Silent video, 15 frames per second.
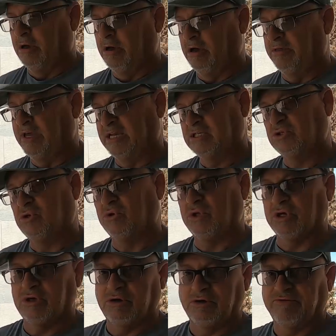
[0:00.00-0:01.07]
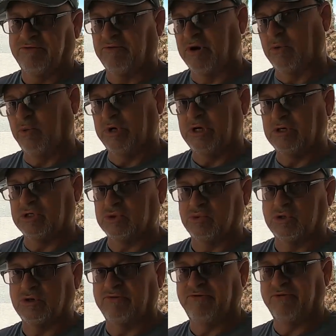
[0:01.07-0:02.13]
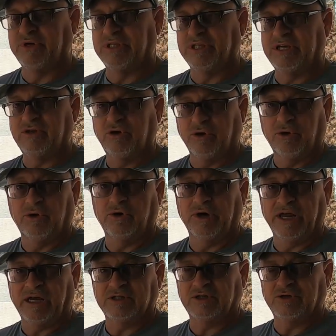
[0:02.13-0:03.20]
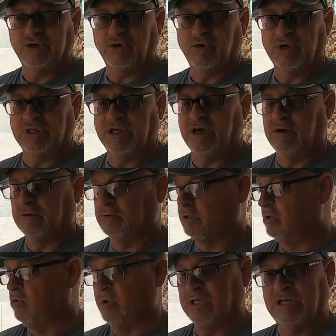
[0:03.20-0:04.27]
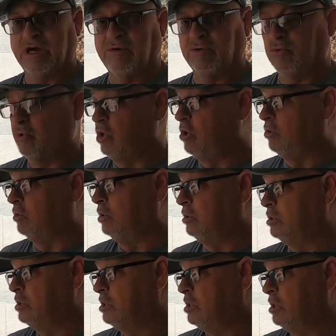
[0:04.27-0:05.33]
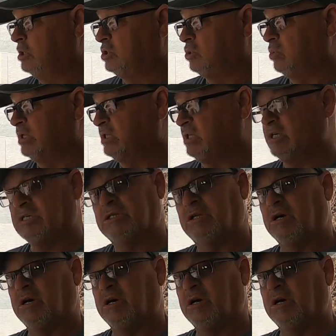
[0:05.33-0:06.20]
Uh, that's so that your front wheels will freely turn as you're towing down towing down the road. So what this